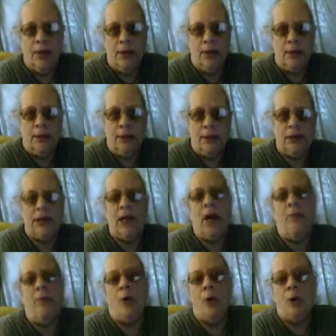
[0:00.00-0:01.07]

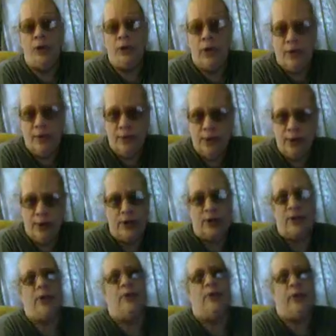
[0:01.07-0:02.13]
Scum always comes to the
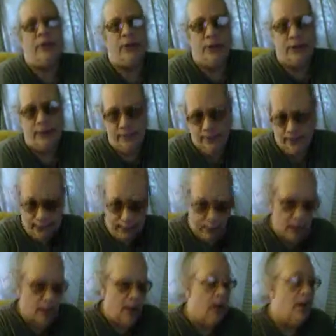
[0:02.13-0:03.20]
surface.
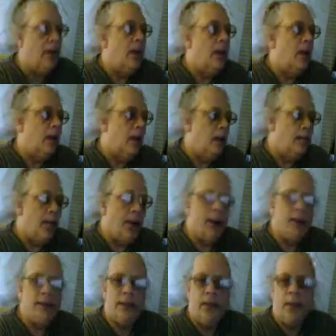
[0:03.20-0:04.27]
But
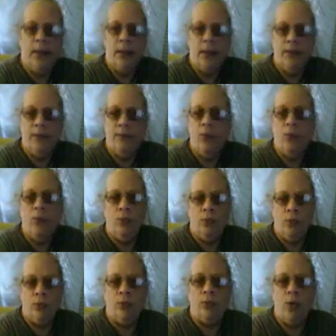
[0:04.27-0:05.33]
if you
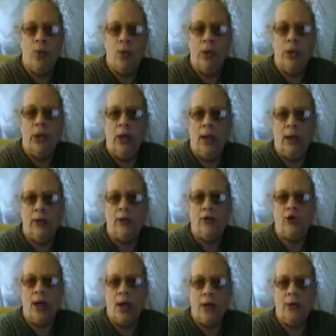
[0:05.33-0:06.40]
so inclined to
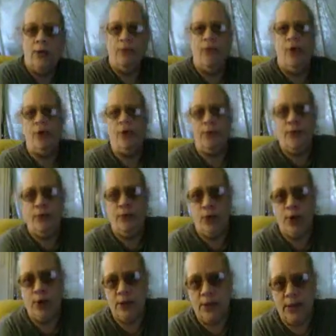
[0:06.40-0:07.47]
check your friends
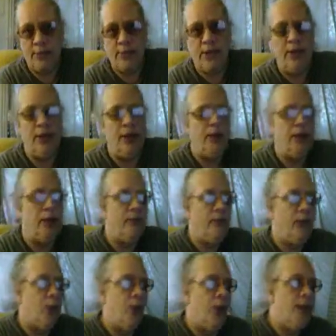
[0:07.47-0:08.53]
before accepting their
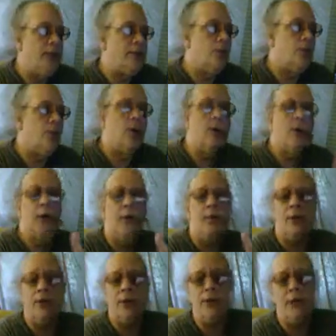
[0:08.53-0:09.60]
request, or
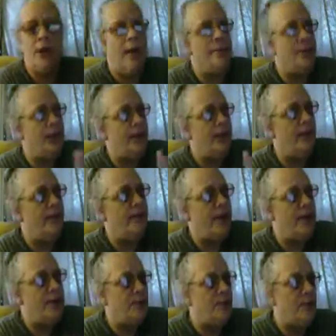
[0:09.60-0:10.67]
sometimes like on
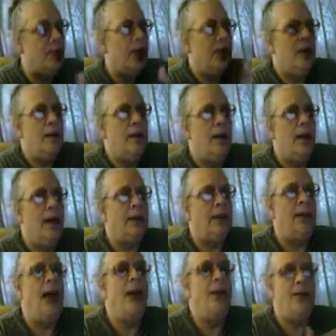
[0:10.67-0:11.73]
Facebook, a
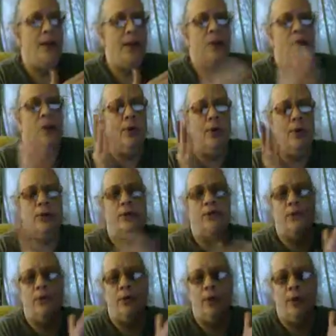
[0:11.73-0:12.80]
lot of people are
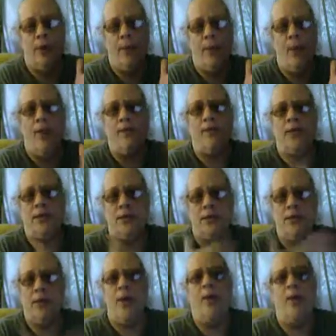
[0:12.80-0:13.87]
concerned about privacy, so
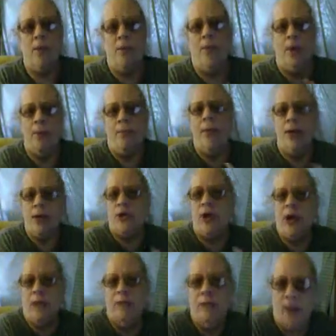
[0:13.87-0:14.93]
they won't put much
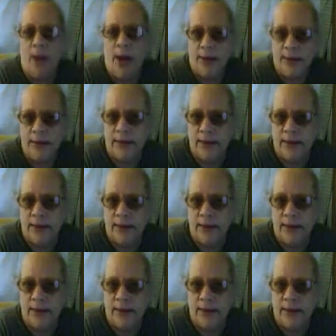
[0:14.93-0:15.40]
out front.